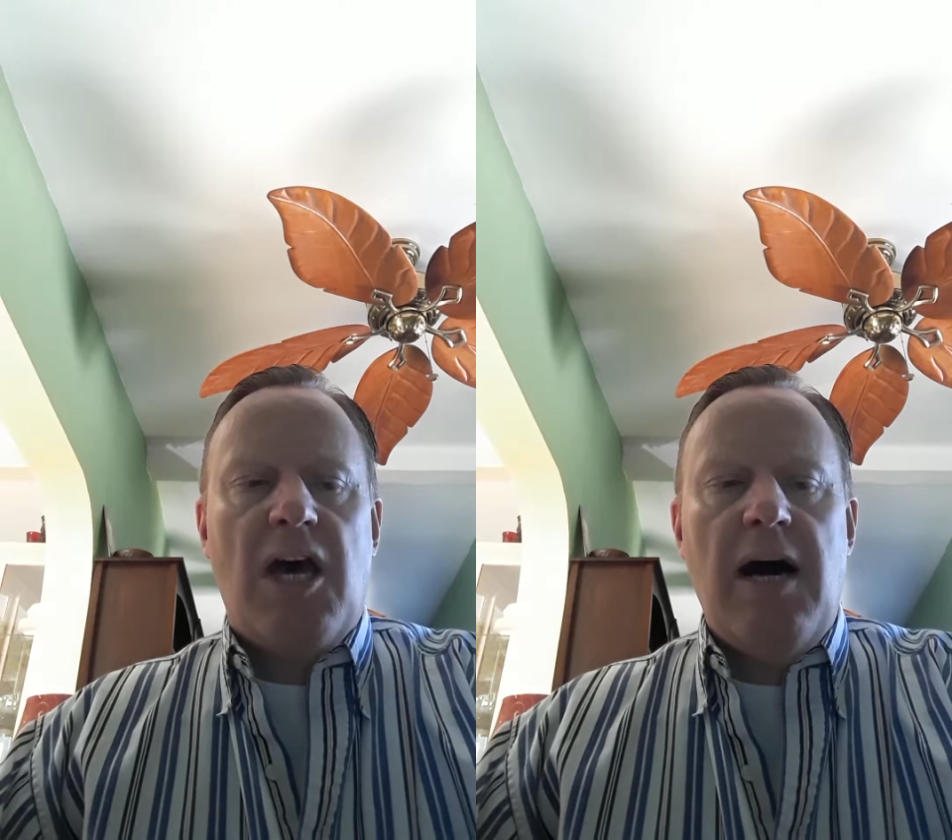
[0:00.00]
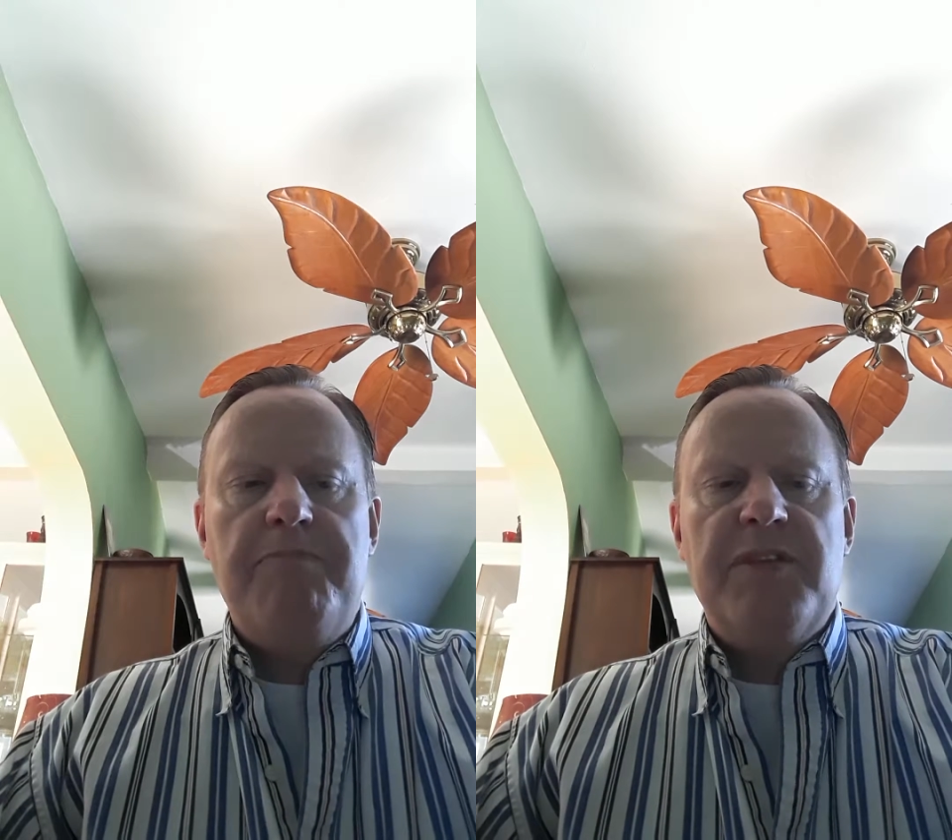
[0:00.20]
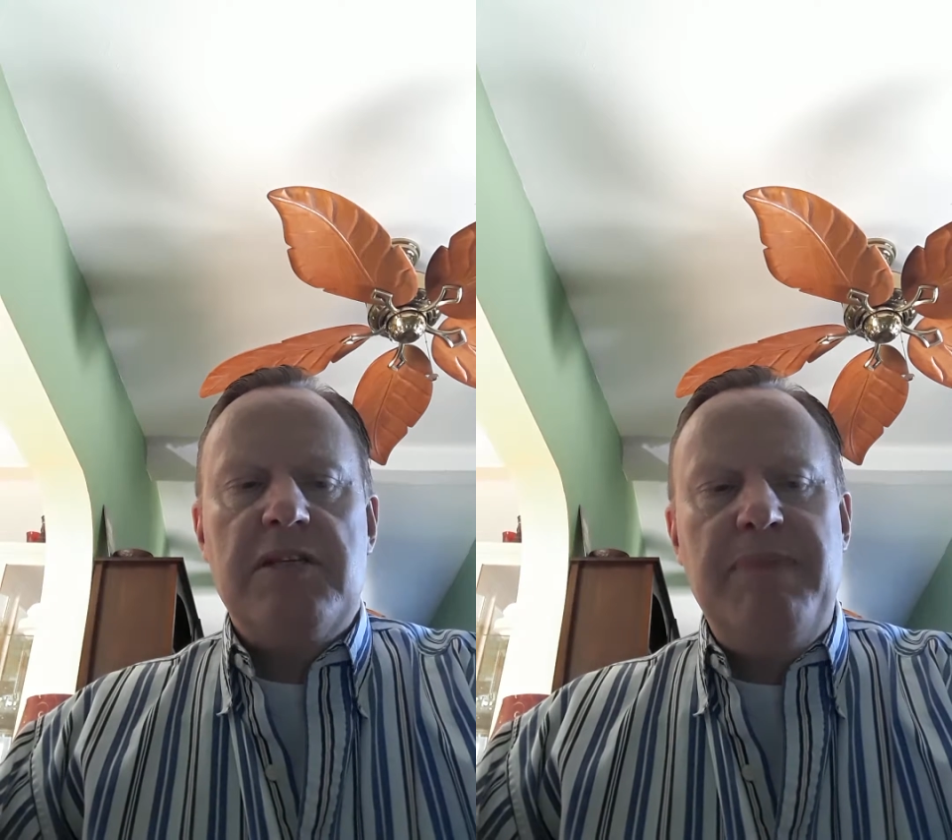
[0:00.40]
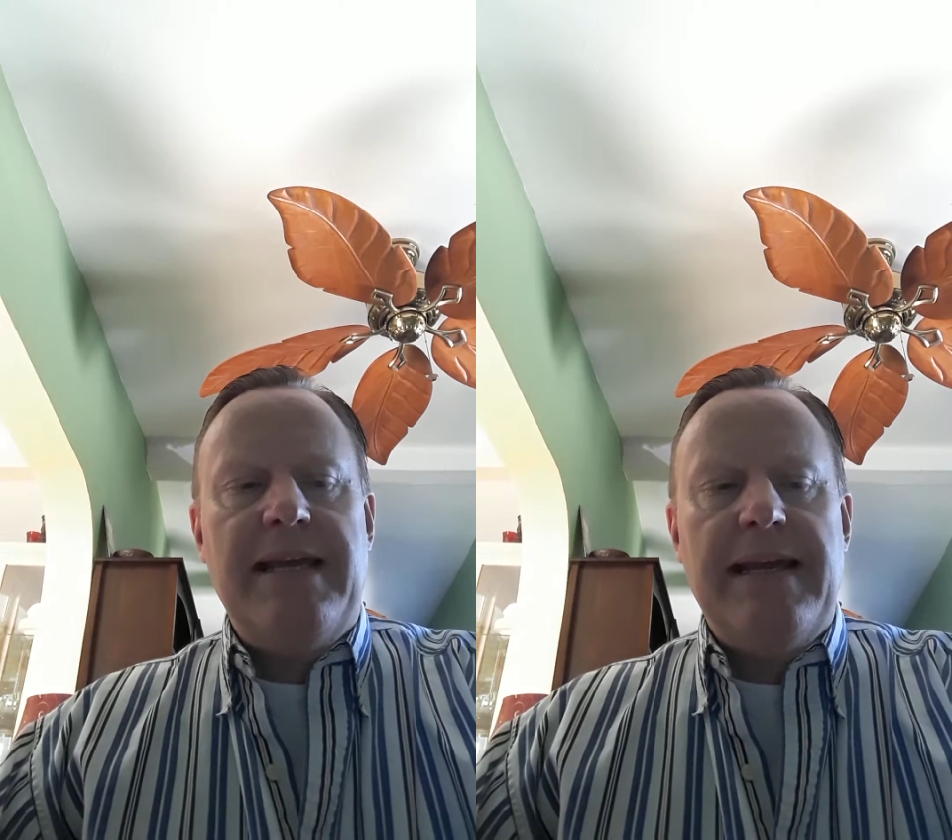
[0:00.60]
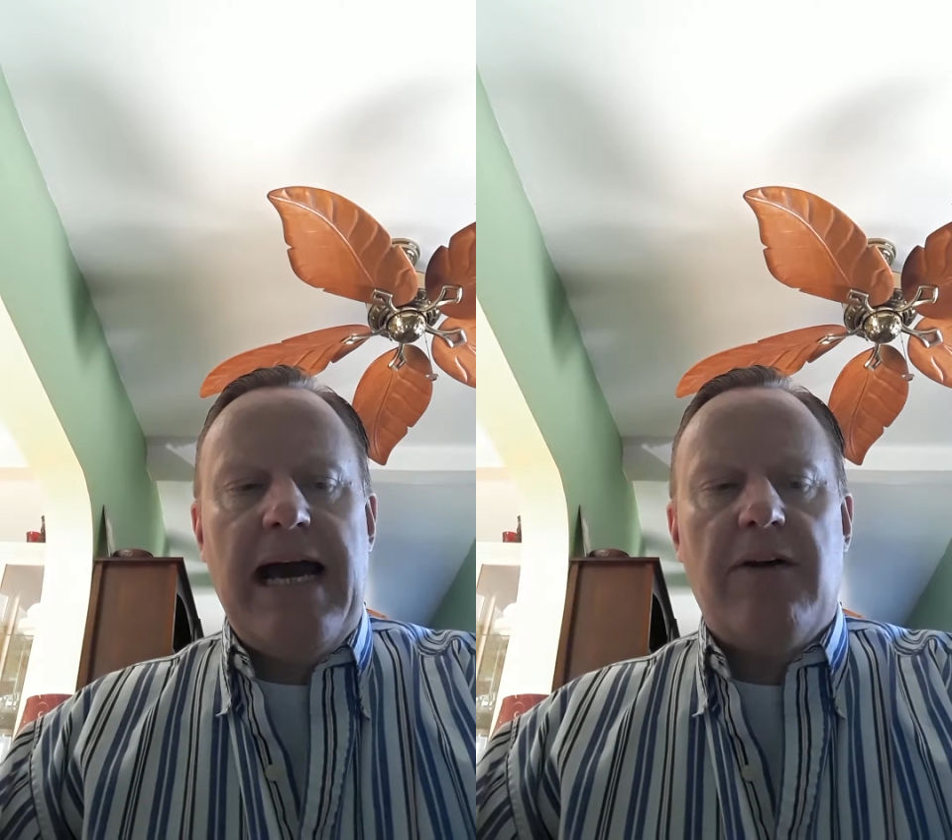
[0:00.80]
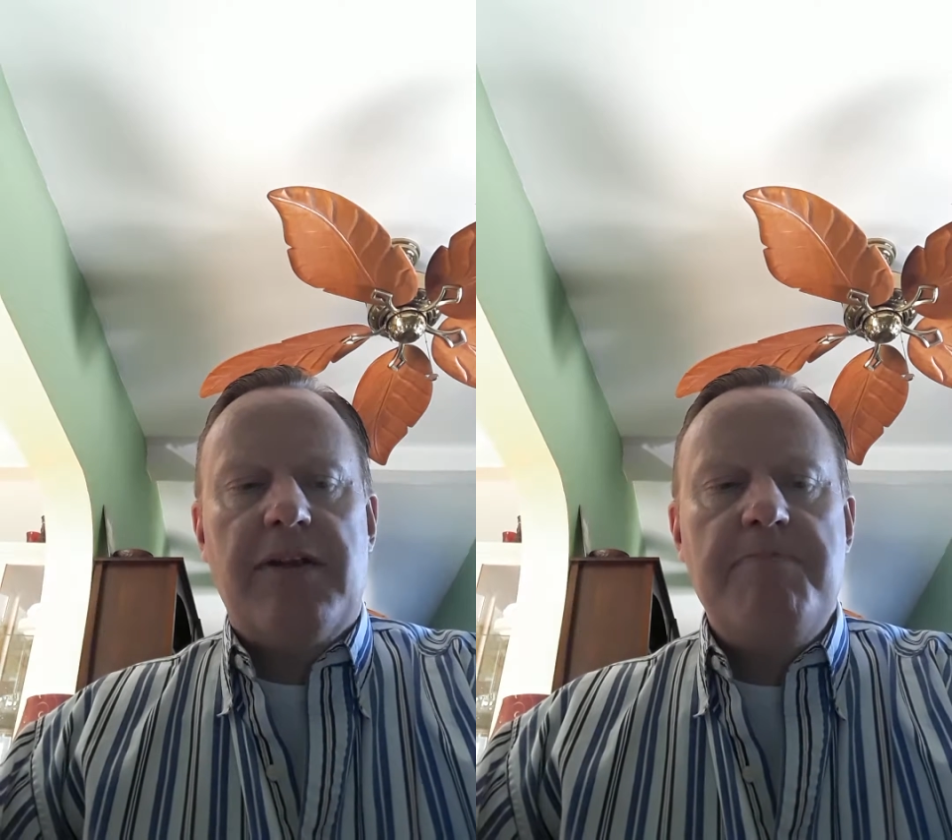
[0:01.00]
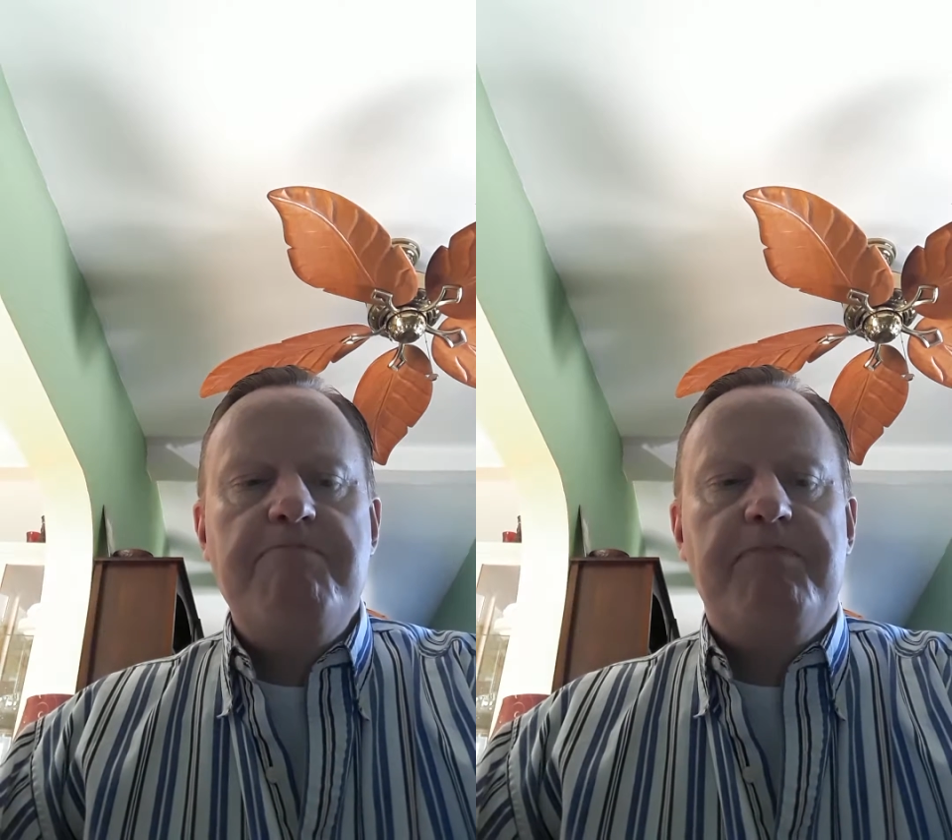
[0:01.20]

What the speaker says: up speaking out